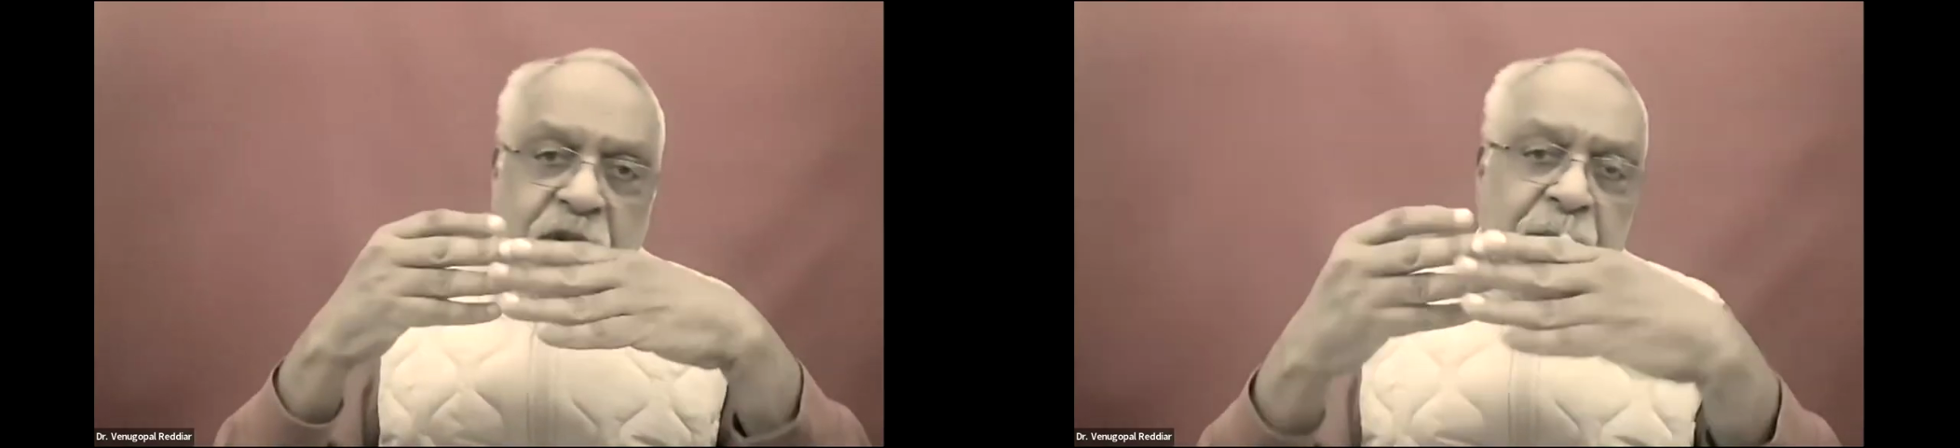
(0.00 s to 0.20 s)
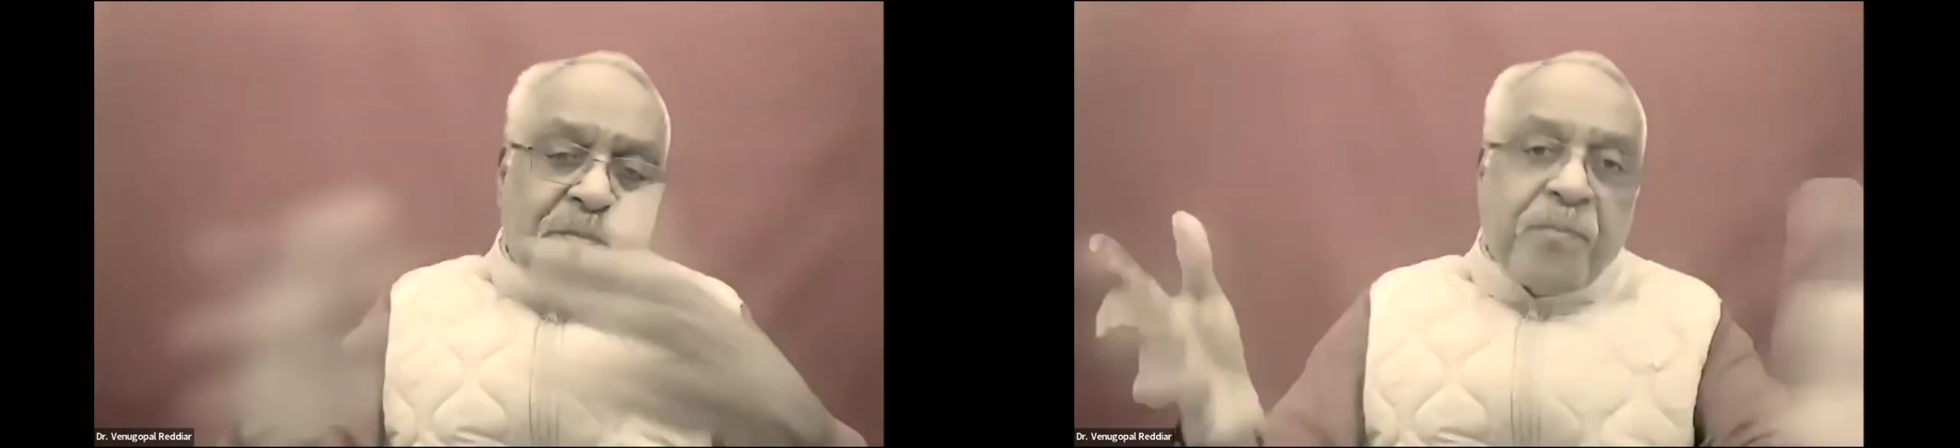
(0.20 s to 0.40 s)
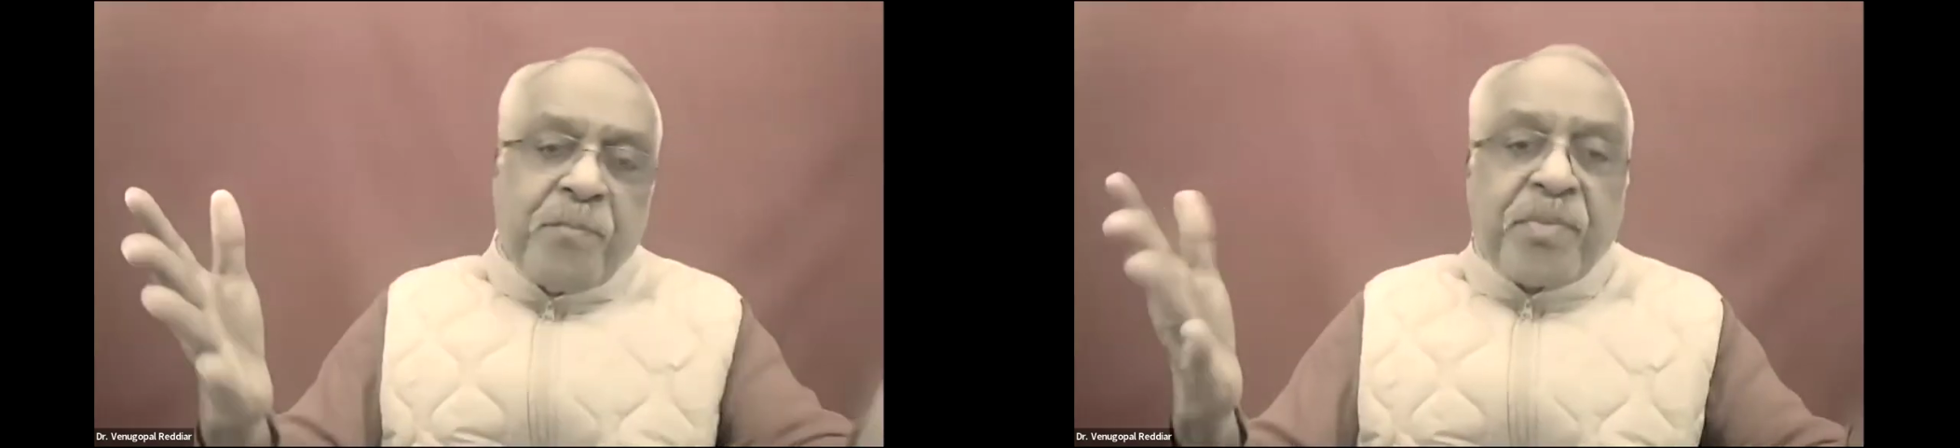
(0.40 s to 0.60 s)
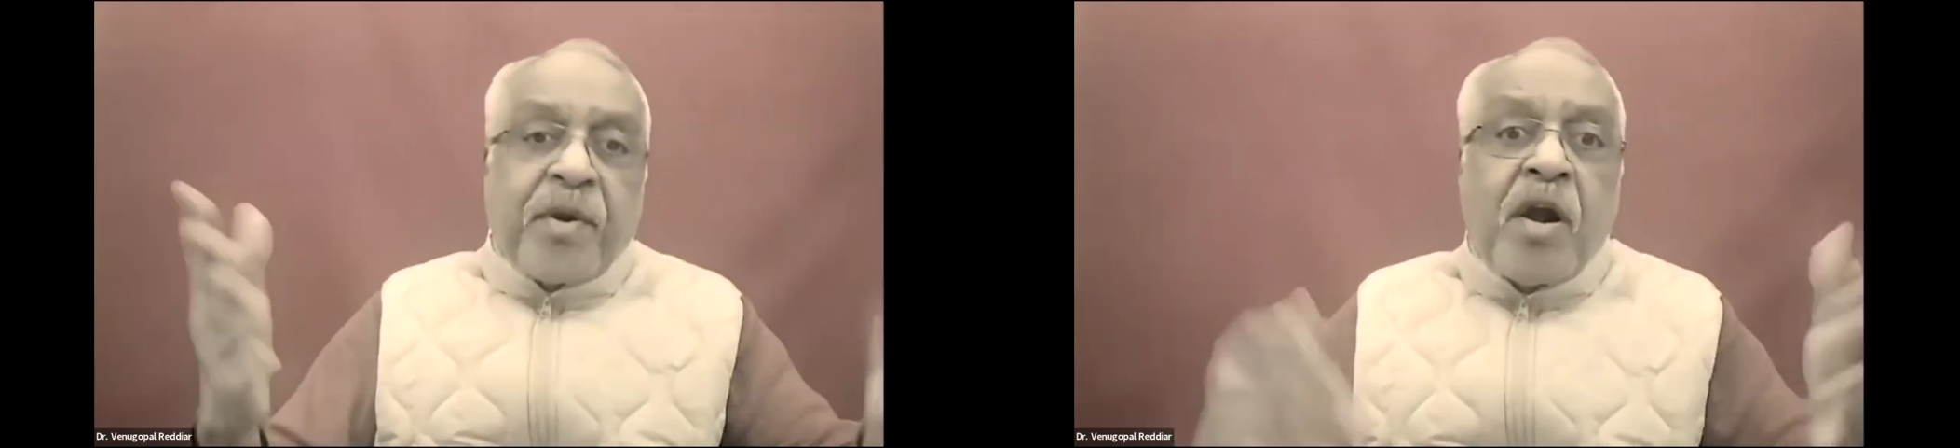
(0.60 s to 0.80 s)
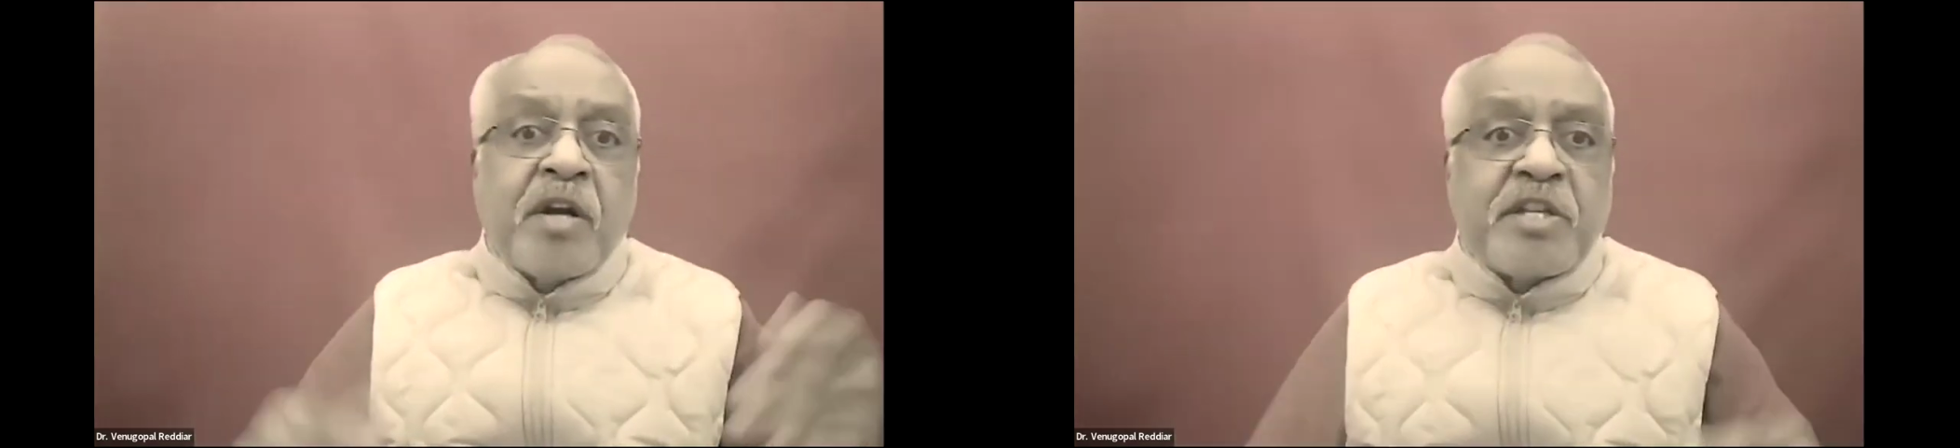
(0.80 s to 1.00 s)
the
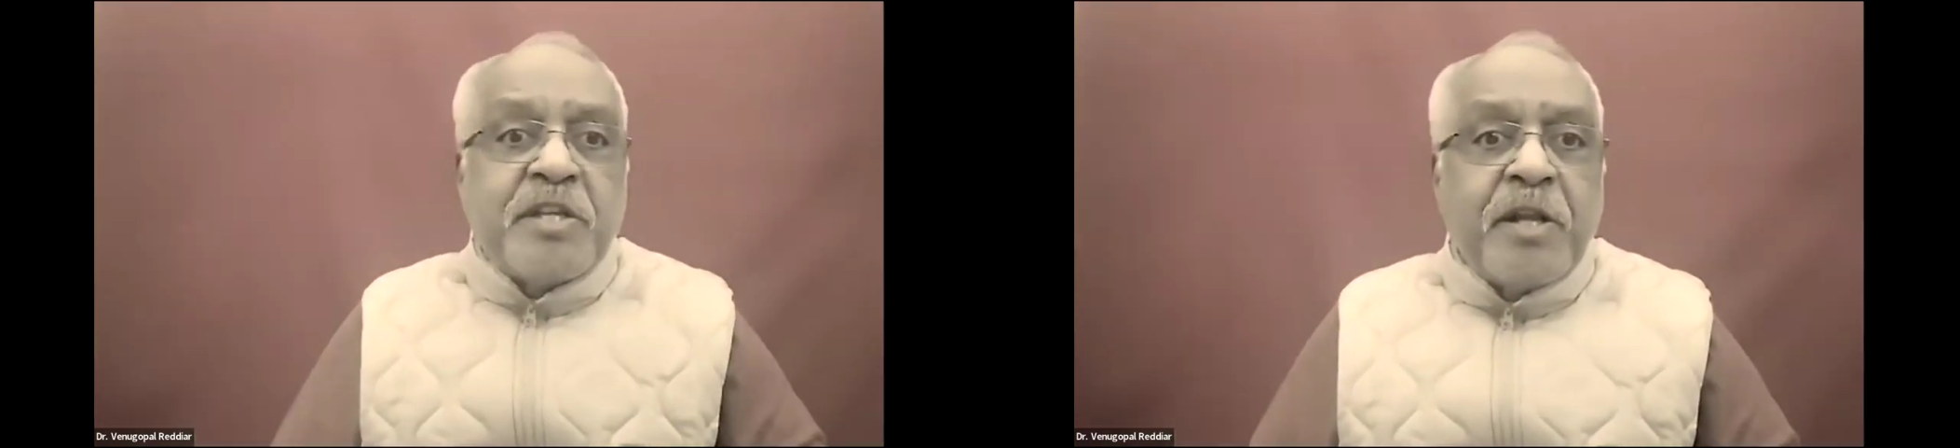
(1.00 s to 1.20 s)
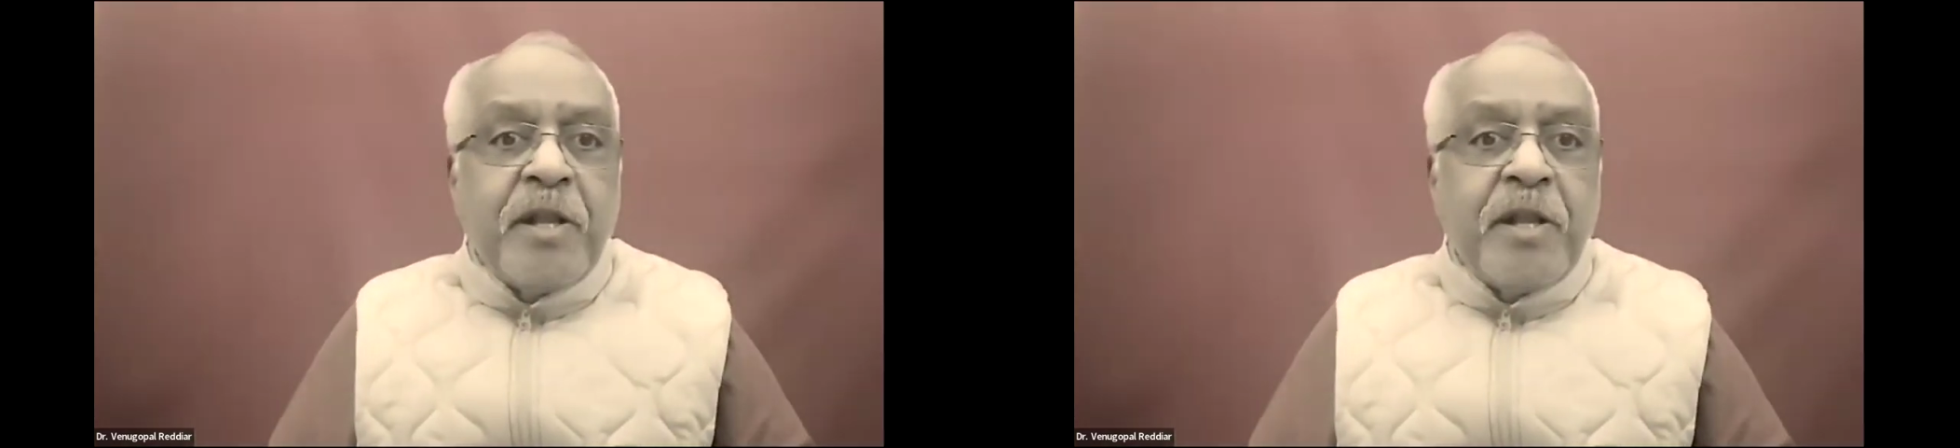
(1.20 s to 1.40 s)
prawns.